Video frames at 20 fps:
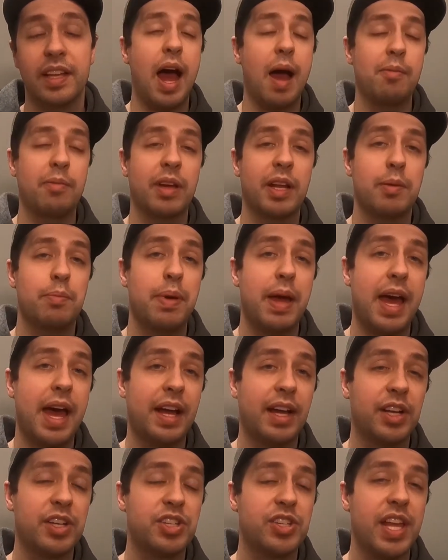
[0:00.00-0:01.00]
I'm going to
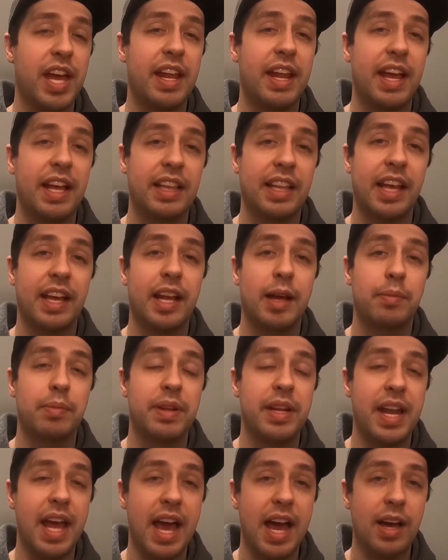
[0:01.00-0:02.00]
package that headlight up
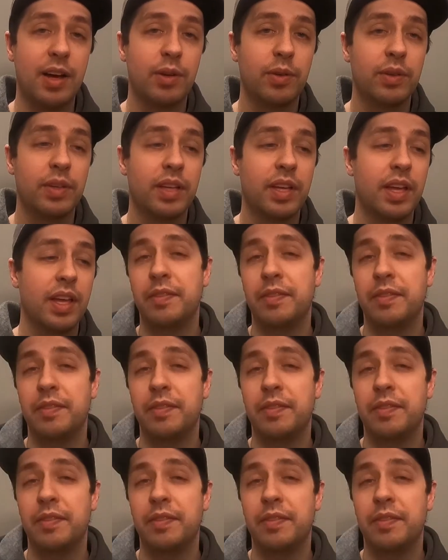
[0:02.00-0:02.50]
now.